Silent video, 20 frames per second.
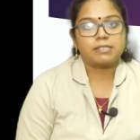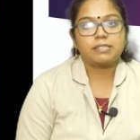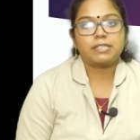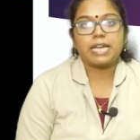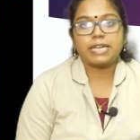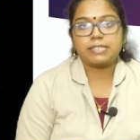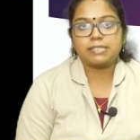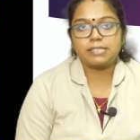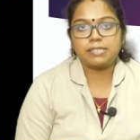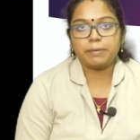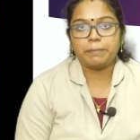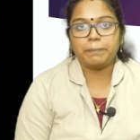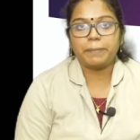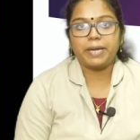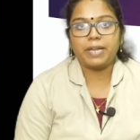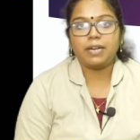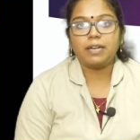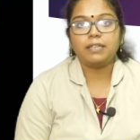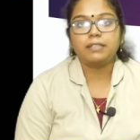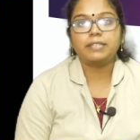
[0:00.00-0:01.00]
that
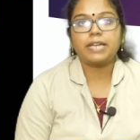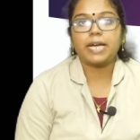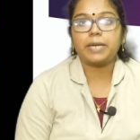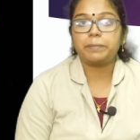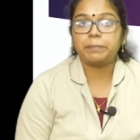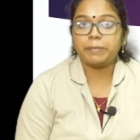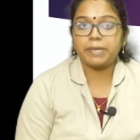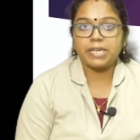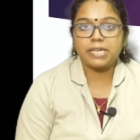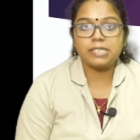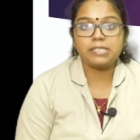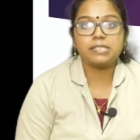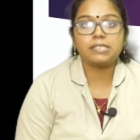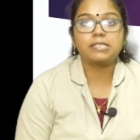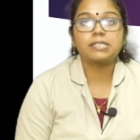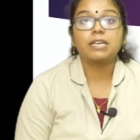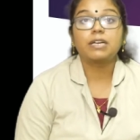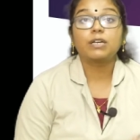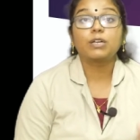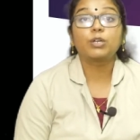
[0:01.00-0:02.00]
symbol, that
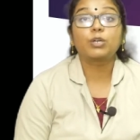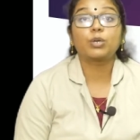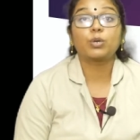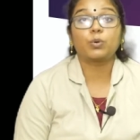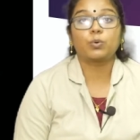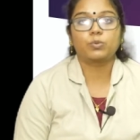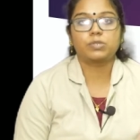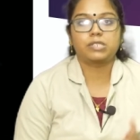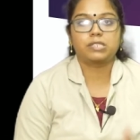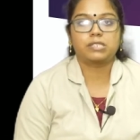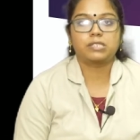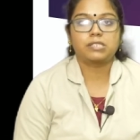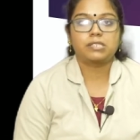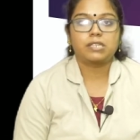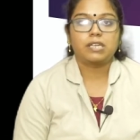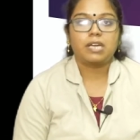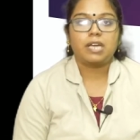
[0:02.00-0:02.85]
means cross.